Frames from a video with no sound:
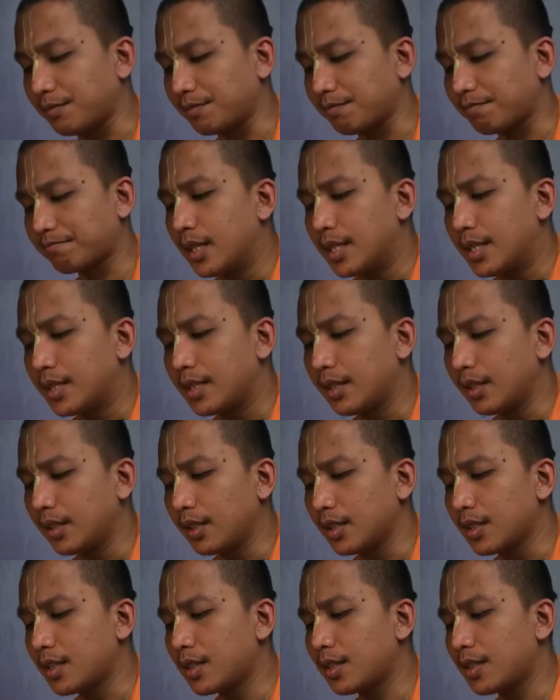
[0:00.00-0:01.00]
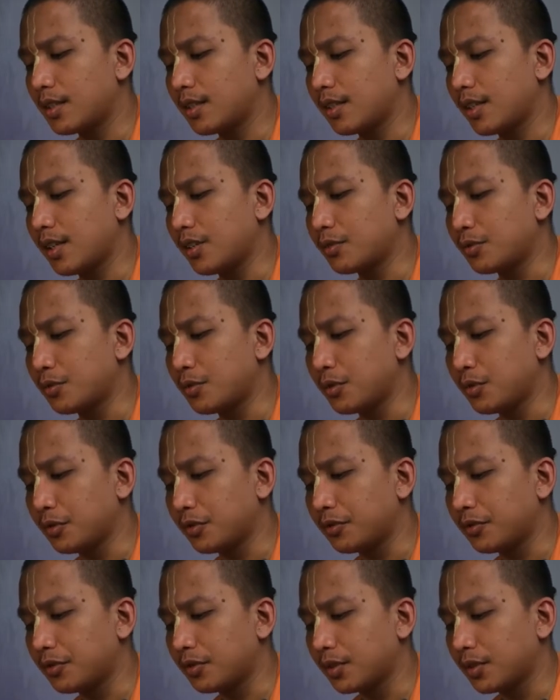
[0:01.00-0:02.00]
Ceilings and
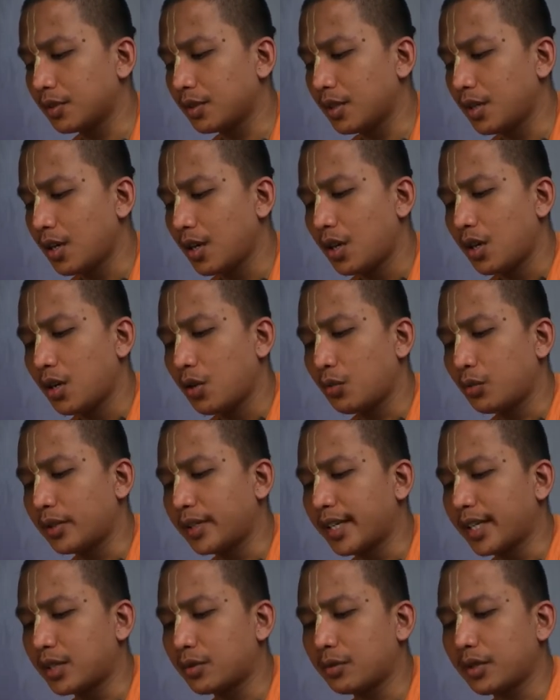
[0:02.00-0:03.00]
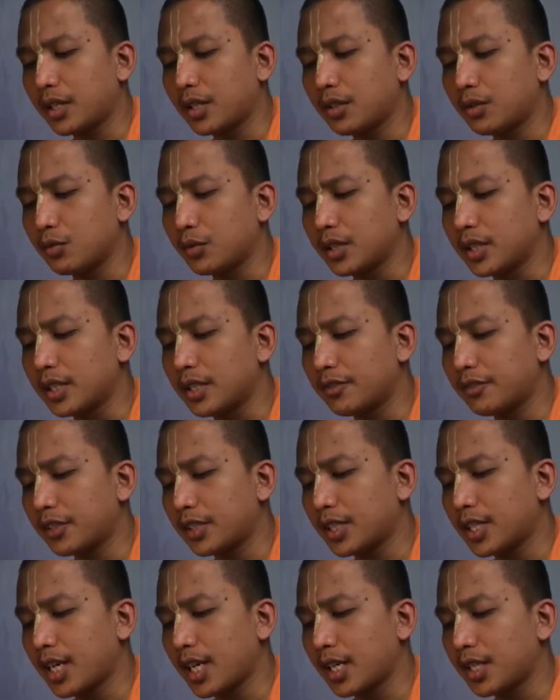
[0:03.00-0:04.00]
roof were decorated with different
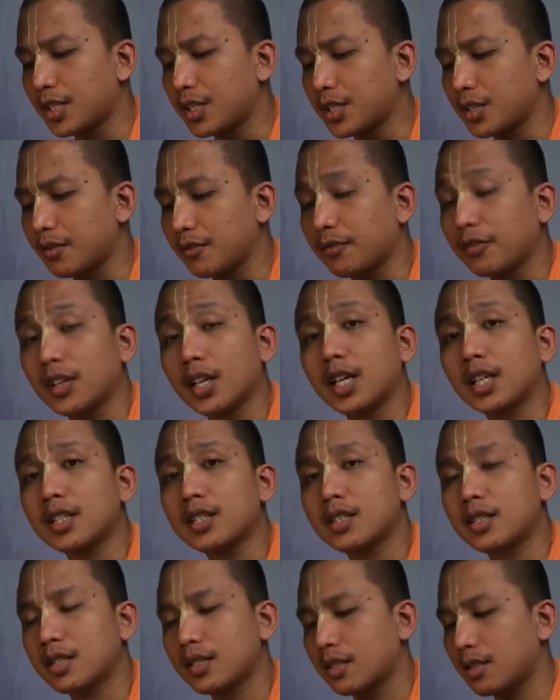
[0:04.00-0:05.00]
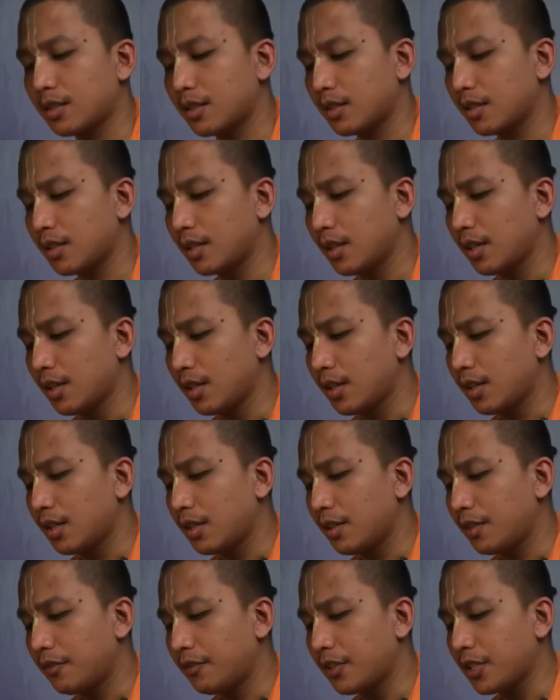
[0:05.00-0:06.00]
kinds of flags,
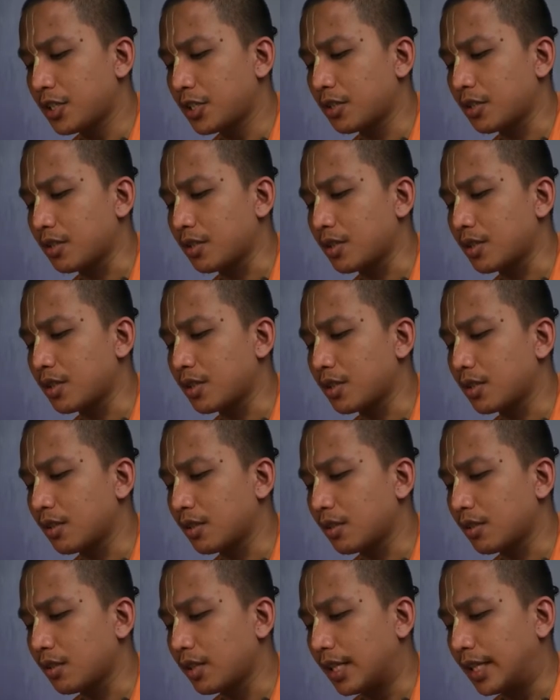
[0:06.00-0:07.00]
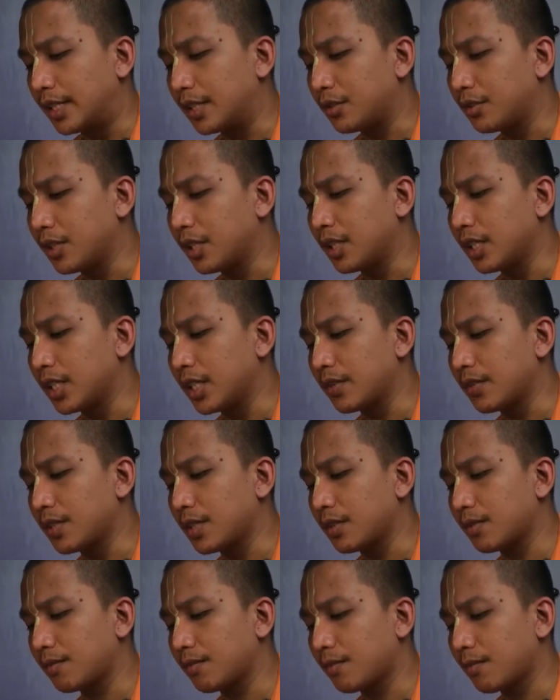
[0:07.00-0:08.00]
festoons, and green leaves.
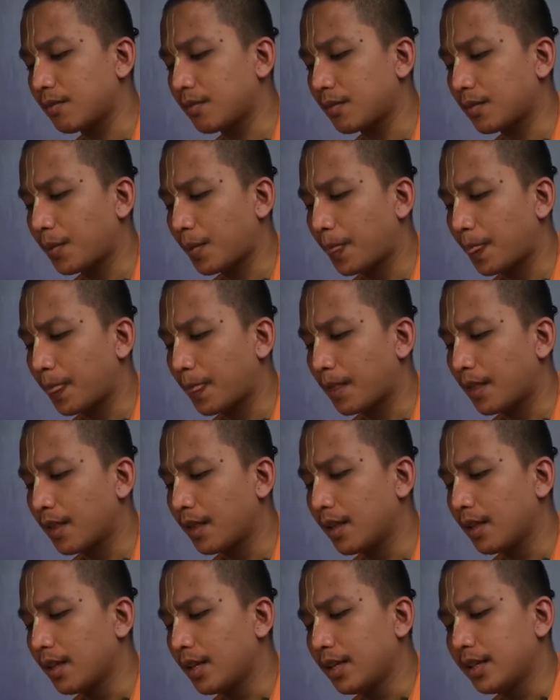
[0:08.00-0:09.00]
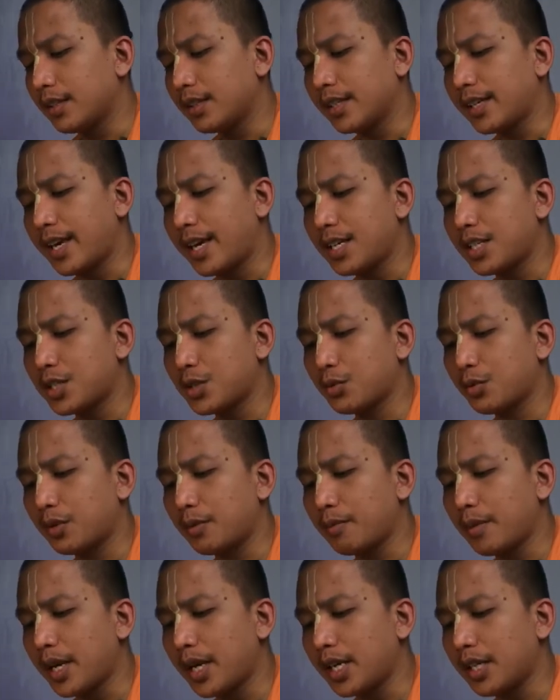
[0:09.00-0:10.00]
The gates were
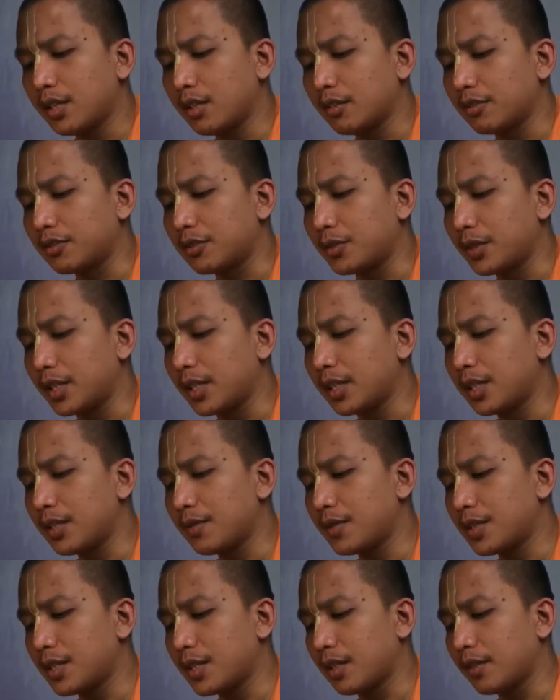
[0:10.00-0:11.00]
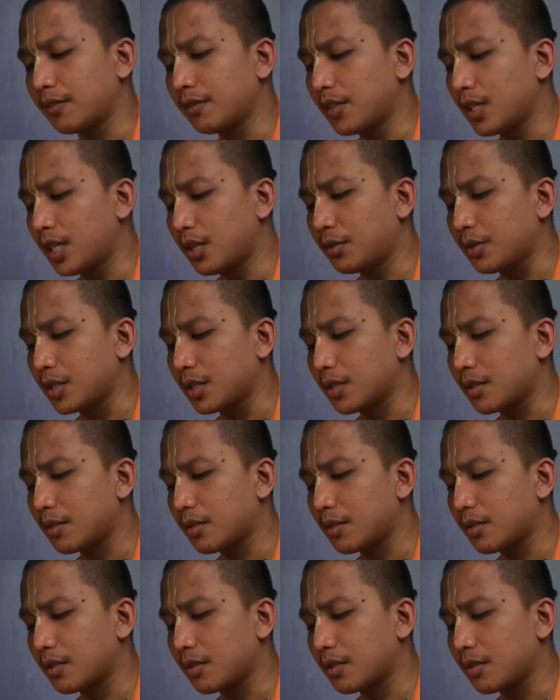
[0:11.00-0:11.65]
made of green leaves and flowers.